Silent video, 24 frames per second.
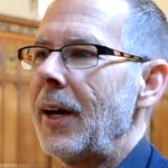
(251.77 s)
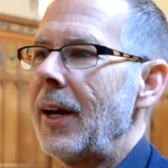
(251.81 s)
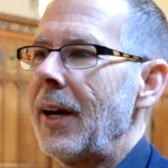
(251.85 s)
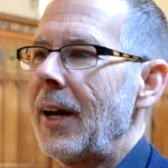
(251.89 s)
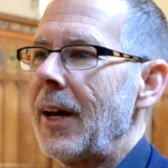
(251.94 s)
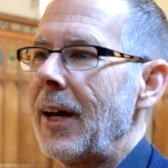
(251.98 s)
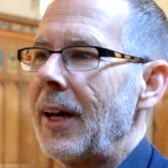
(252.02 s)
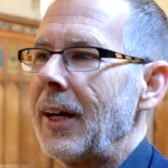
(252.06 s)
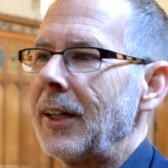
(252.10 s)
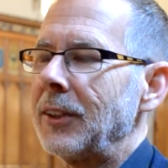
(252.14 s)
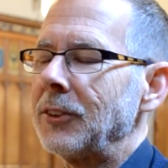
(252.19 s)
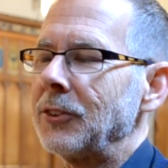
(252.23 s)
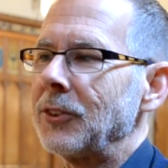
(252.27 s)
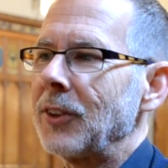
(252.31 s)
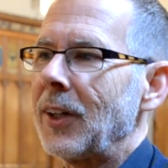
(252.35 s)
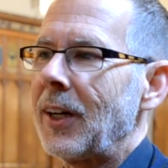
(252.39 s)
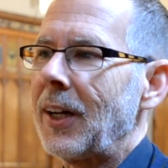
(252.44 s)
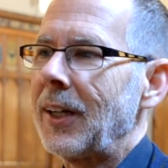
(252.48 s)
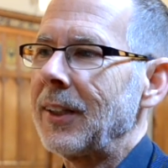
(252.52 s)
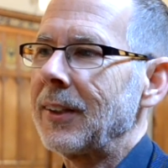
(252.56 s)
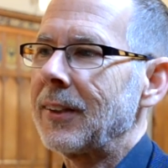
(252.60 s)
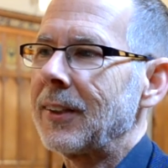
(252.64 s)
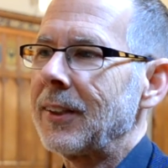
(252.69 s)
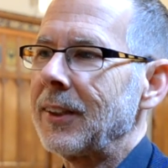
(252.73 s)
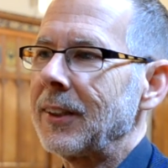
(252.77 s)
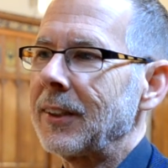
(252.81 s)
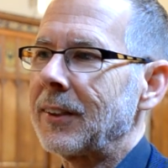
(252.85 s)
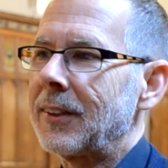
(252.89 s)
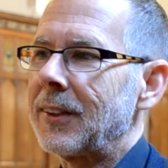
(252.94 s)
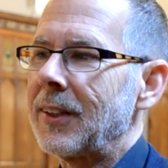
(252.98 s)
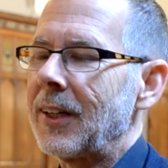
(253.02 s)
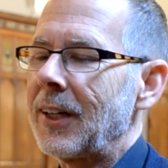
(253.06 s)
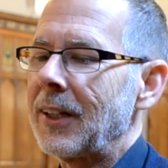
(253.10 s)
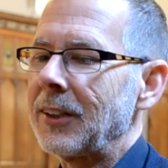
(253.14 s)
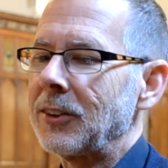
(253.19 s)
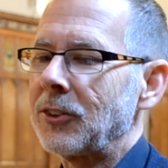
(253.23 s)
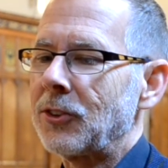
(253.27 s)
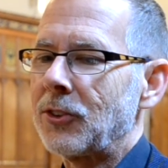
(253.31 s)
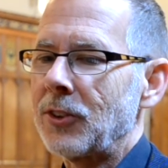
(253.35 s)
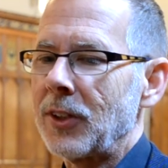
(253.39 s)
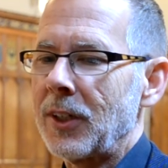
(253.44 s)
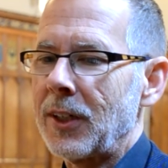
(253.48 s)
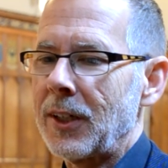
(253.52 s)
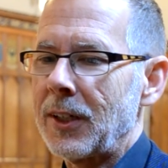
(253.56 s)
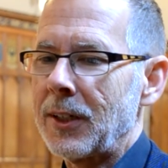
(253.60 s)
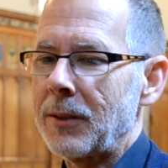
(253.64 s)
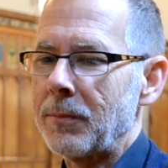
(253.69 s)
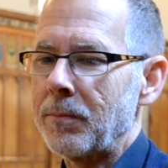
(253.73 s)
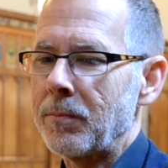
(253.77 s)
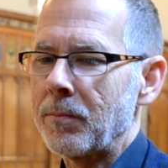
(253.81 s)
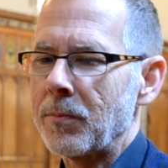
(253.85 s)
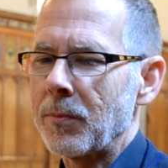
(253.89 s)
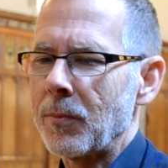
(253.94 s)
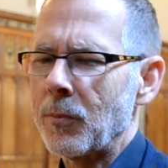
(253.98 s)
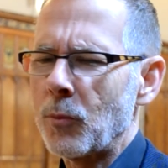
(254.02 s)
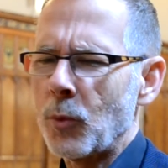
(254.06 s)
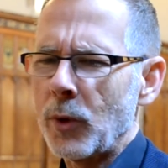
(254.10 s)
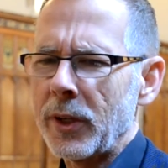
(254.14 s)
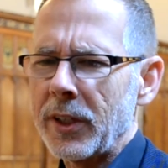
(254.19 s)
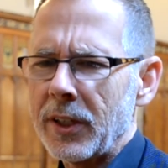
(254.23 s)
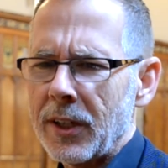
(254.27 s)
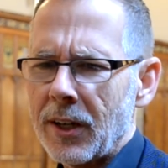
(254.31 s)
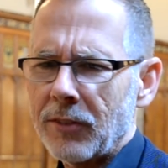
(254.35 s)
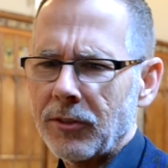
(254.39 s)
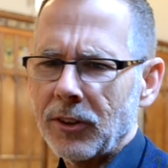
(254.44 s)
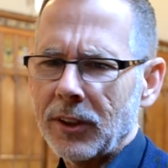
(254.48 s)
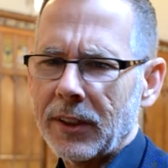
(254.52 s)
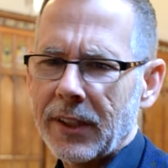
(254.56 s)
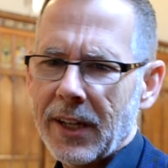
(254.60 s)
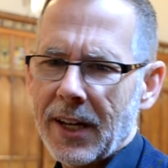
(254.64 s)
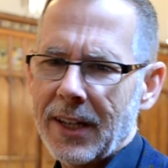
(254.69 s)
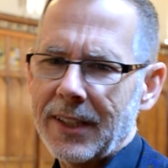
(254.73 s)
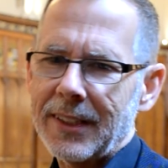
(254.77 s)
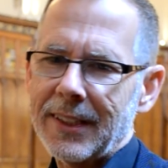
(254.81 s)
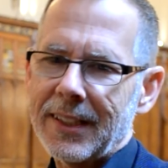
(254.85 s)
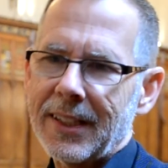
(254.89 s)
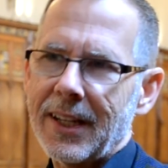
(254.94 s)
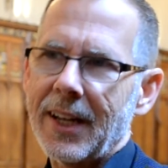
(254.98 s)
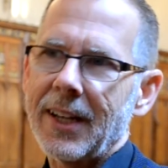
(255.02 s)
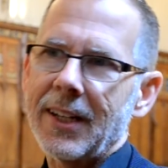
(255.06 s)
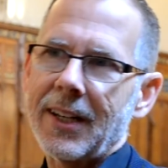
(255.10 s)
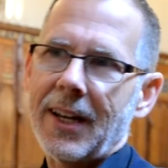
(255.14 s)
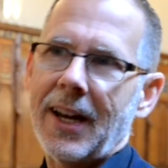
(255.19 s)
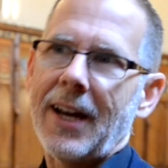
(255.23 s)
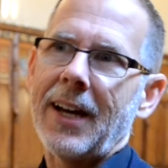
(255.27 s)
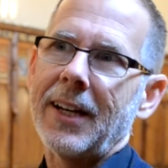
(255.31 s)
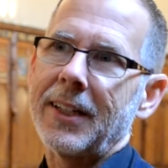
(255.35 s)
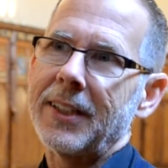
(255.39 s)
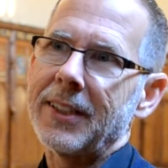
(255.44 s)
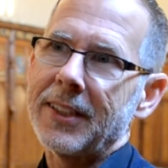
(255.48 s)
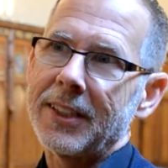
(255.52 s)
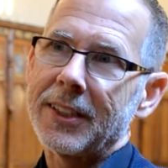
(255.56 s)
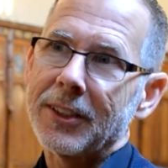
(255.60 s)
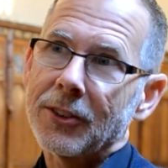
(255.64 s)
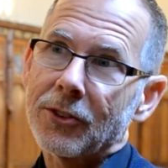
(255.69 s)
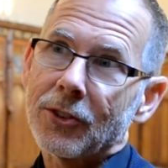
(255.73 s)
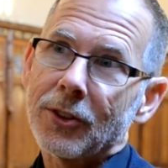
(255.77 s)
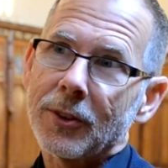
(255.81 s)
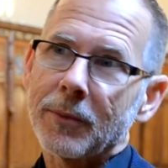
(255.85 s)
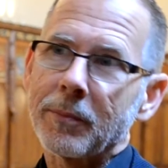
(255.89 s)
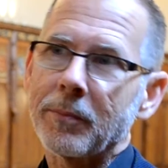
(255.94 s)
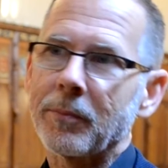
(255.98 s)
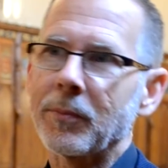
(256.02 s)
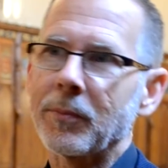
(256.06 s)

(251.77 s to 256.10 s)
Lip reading: And I think that we never can get at it.